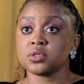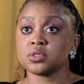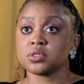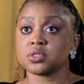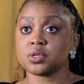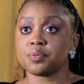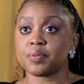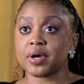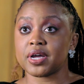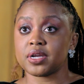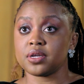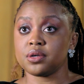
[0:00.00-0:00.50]

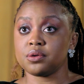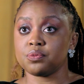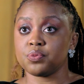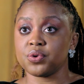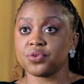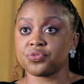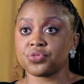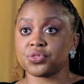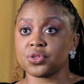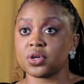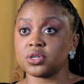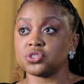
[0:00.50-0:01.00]
somebody
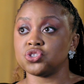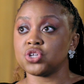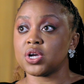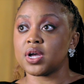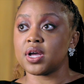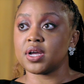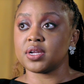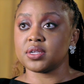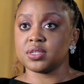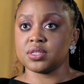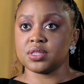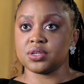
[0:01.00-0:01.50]
with a
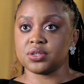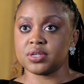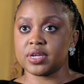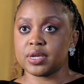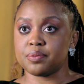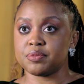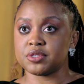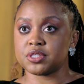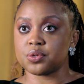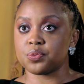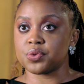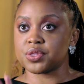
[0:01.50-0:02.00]
John in their
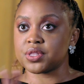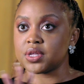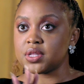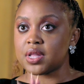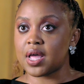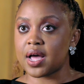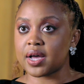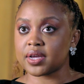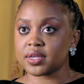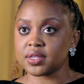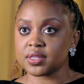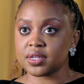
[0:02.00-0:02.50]
name and someone with a
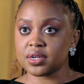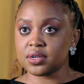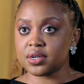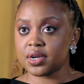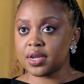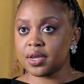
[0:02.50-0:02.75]
Locke in their